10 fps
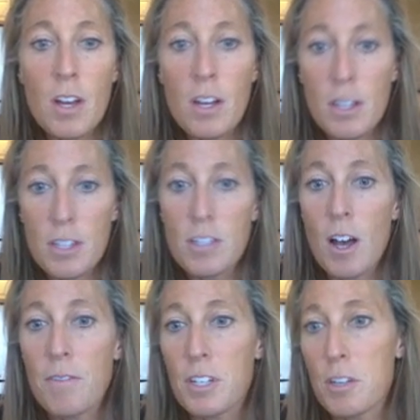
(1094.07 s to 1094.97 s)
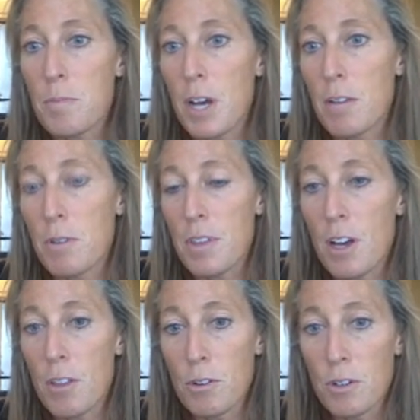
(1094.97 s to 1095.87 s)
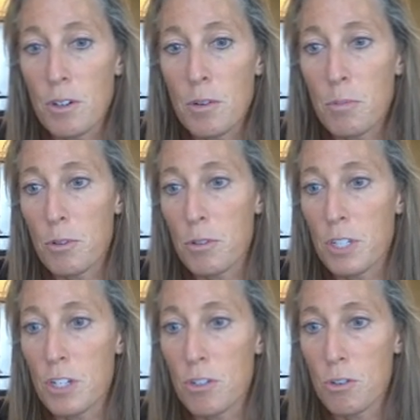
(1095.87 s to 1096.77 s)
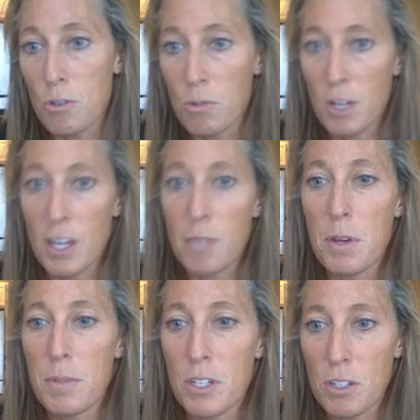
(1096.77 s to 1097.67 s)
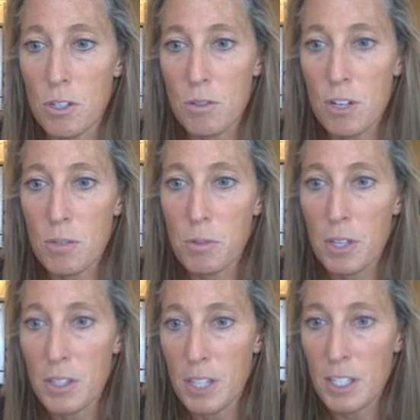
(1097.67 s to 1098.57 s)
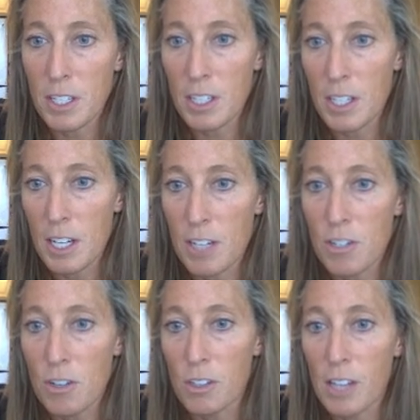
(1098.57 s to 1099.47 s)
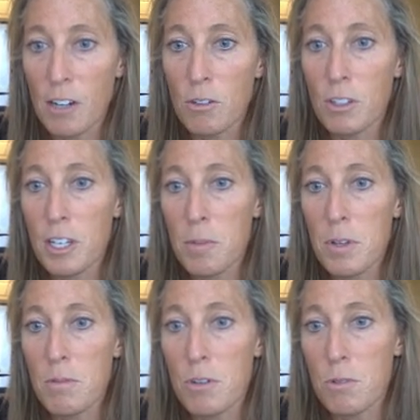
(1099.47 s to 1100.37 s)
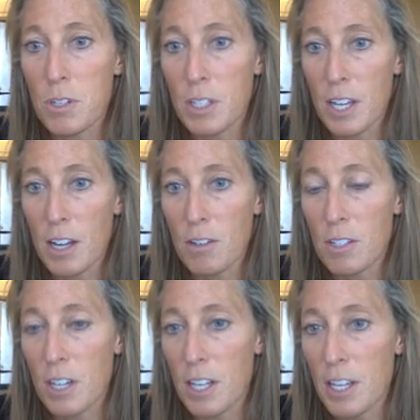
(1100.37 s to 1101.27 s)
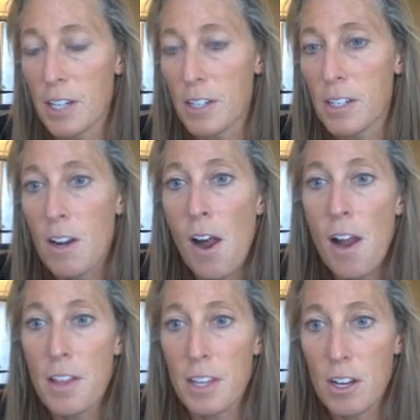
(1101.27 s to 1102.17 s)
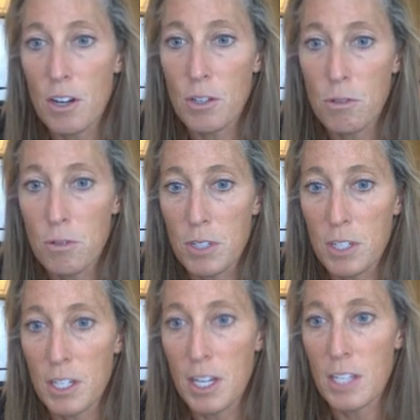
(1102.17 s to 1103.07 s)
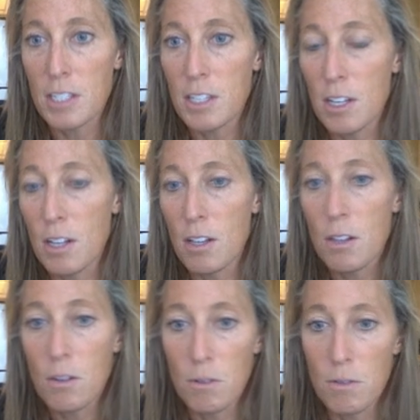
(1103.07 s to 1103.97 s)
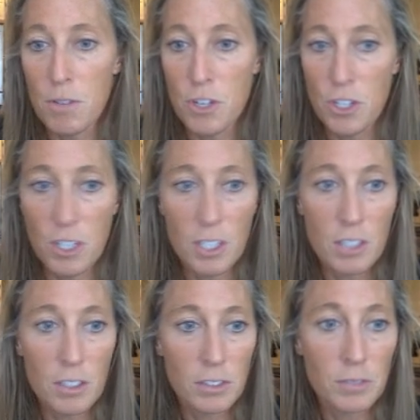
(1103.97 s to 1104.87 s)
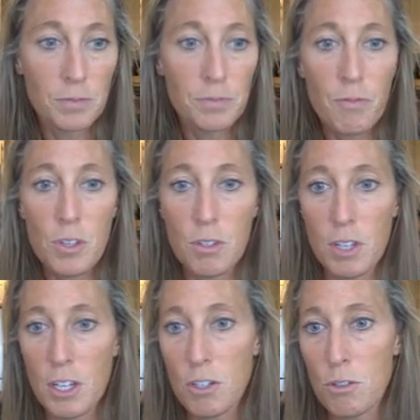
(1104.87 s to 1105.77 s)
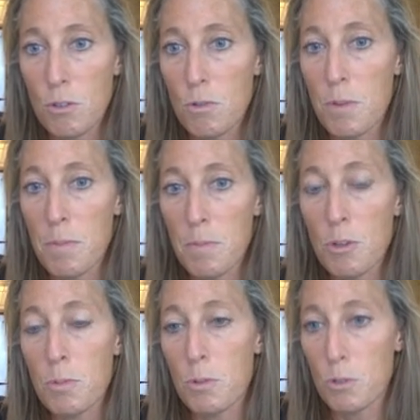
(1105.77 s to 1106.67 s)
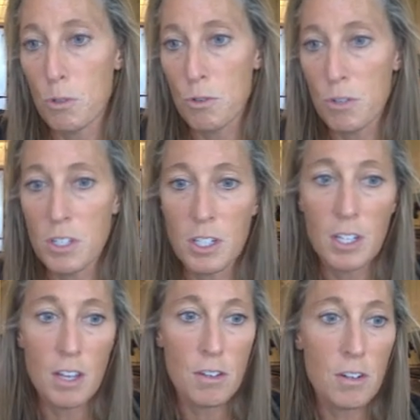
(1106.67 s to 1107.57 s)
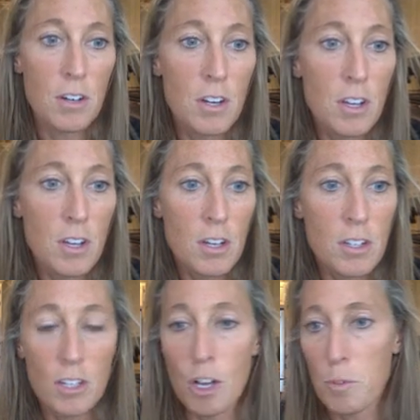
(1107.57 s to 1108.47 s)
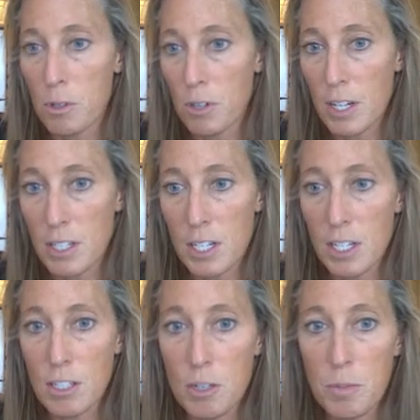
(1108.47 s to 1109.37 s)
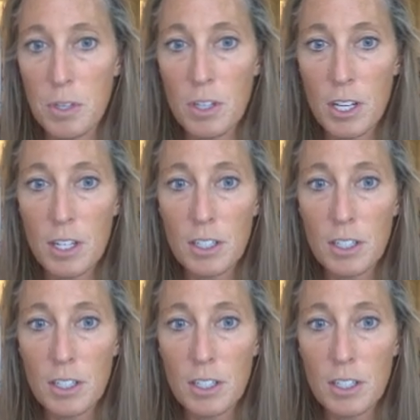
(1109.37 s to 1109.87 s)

This is often combined with other procedures. When I had my meniscus transplant, they did an anterior lateral ligament, which was on the outside here, and they also did an ACL revision. So they can do multiple surgeries together to help correct knee instability.